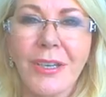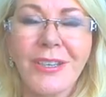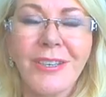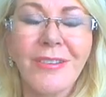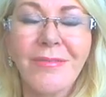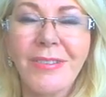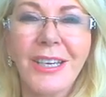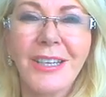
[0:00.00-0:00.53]
Now,
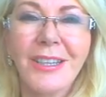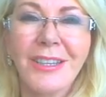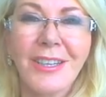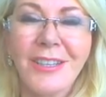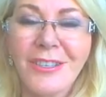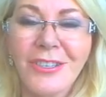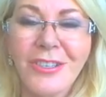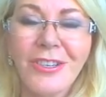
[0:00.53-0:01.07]
don't forget
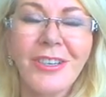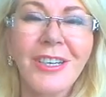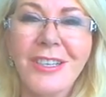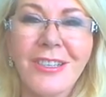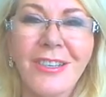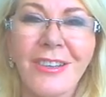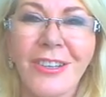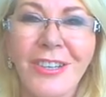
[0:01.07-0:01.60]
that the
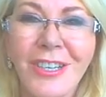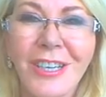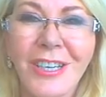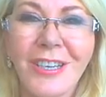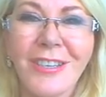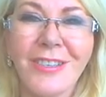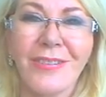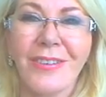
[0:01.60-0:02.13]
journey is a
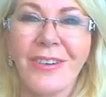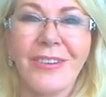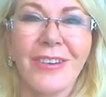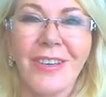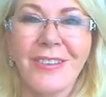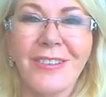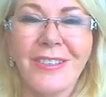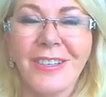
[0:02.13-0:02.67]
learning
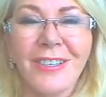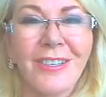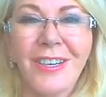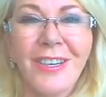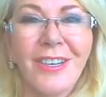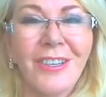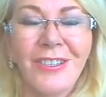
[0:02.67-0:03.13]
experience, and